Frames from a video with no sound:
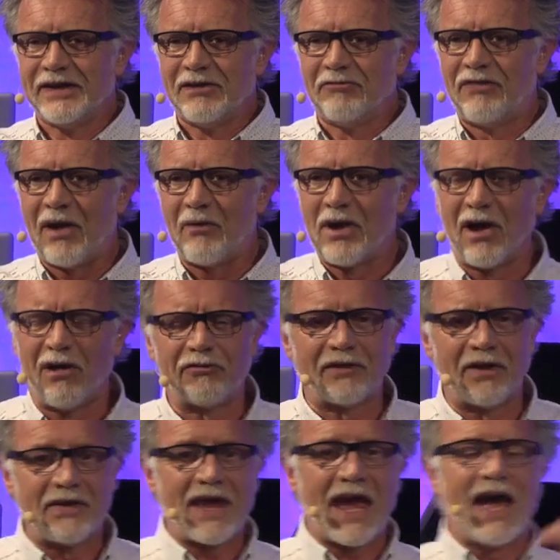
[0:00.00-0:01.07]
Very
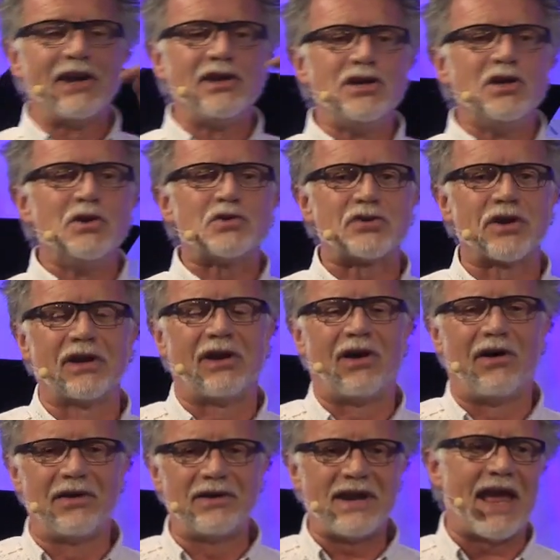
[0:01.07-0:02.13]
often they are neutral
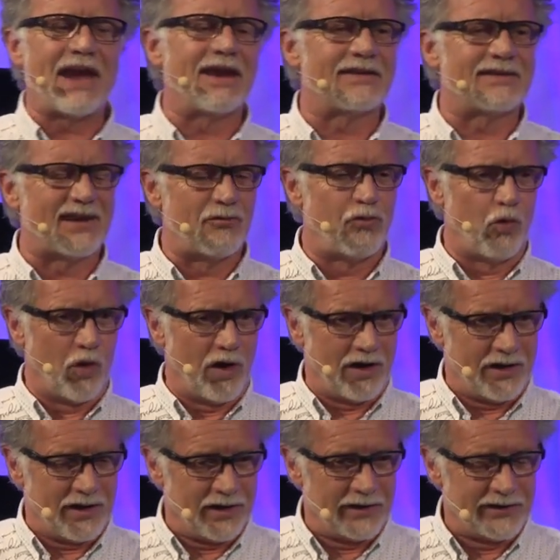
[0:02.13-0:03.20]
or negative
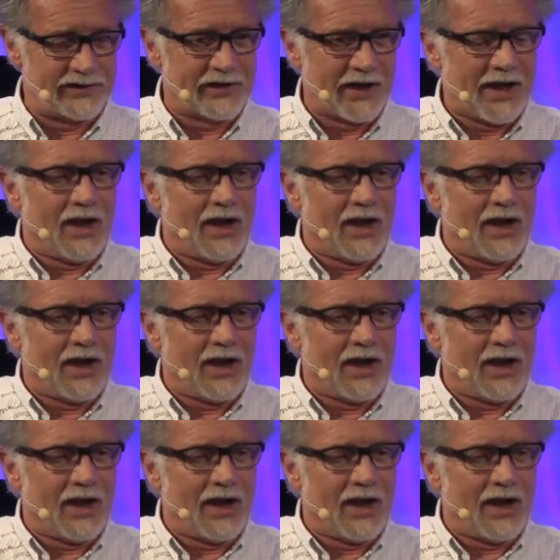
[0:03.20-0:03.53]
words